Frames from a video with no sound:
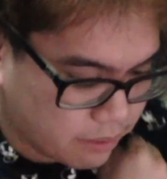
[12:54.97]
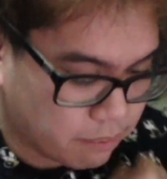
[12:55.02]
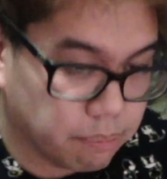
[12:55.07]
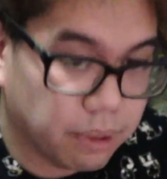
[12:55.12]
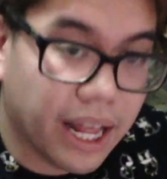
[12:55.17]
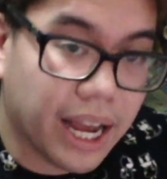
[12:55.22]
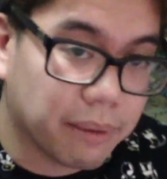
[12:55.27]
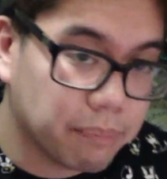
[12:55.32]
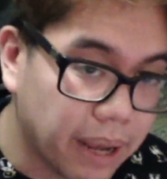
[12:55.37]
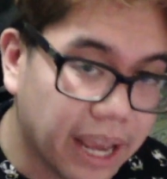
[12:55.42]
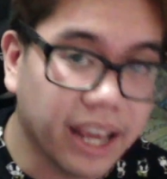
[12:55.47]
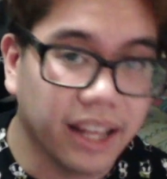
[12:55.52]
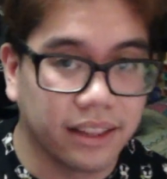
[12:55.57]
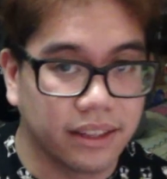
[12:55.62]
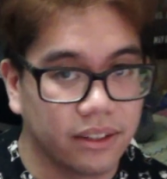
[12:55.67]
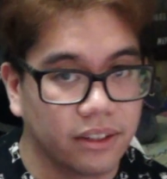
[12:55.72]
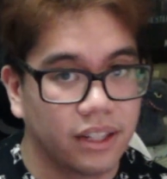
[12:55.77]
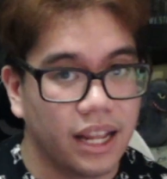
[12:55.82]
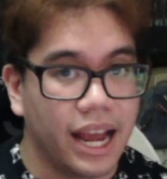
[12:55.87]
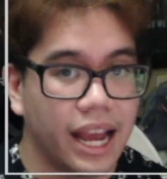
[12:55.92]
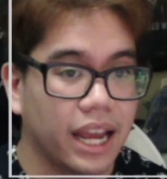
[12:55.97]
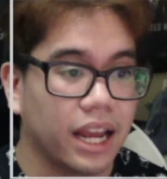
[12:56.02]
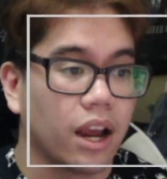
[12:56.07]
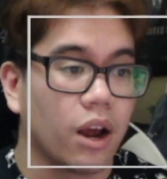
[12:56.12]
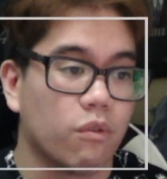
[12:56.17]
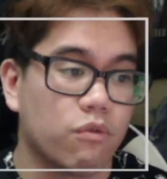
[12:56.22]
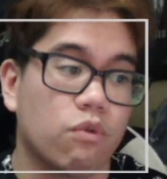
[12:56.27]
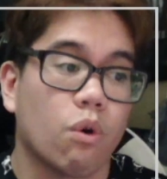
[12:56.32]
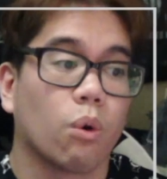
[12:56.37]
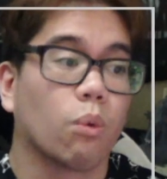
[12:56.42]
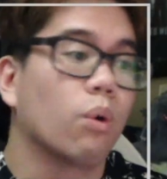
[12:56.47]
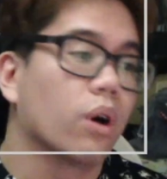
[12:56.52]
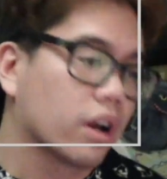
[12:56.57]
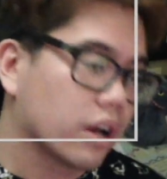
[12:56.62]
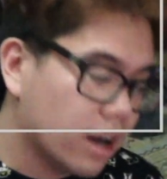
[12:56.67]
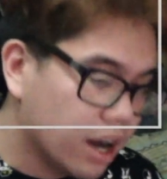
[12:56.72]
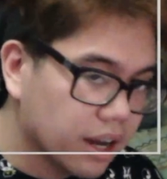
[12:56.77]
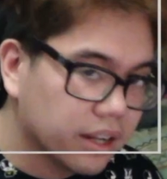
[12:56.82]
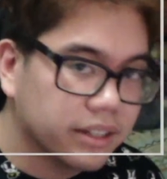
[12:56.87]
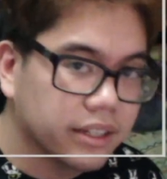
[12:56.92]
Black Panther, like, for
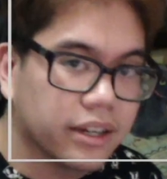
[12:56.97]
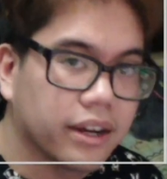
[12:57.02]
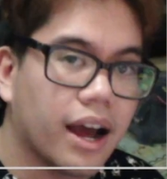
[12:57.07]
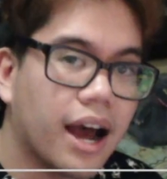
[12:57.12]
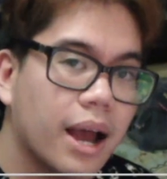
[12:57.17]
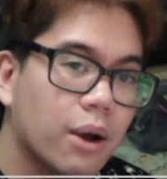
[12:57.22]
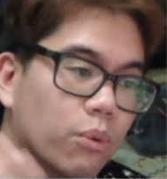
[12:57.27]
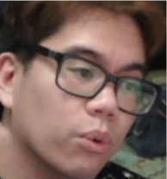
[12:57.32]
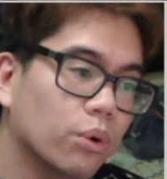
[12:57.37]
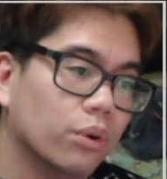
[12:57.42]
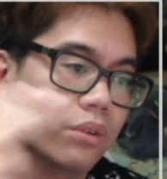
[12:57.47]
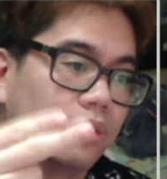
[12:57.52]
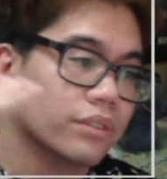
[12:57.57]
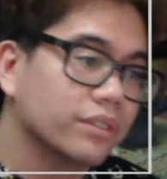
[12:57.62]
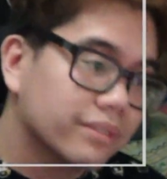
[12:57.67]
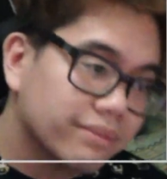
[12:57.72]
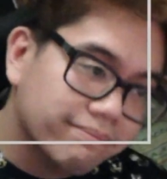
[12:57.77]
Wakanda, I will,